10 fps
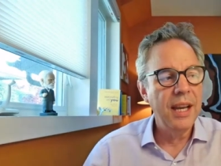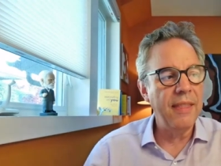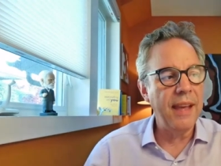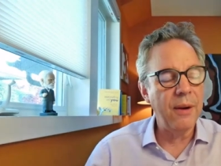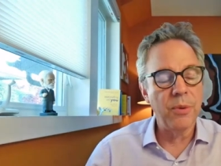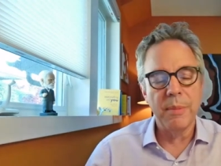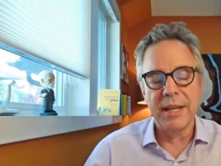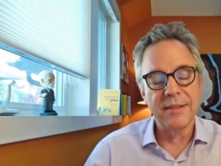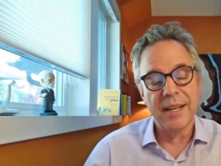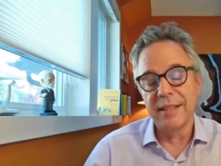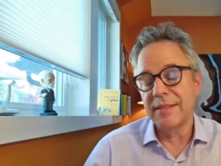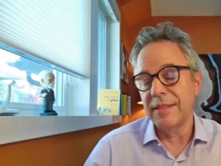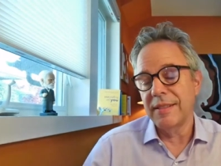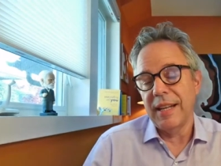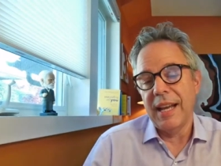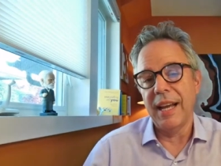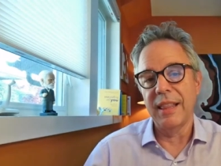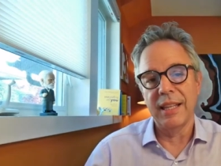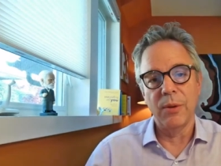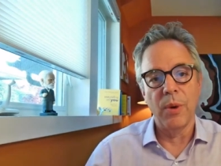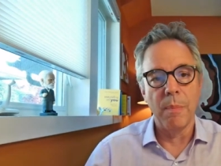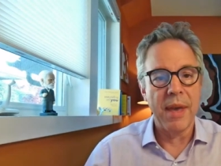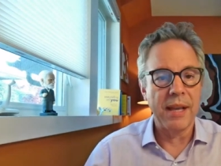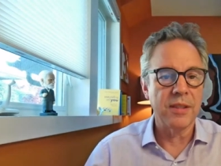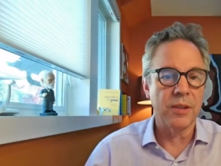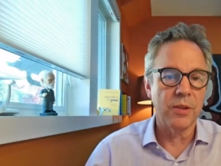And that remains constant today. I think what makes a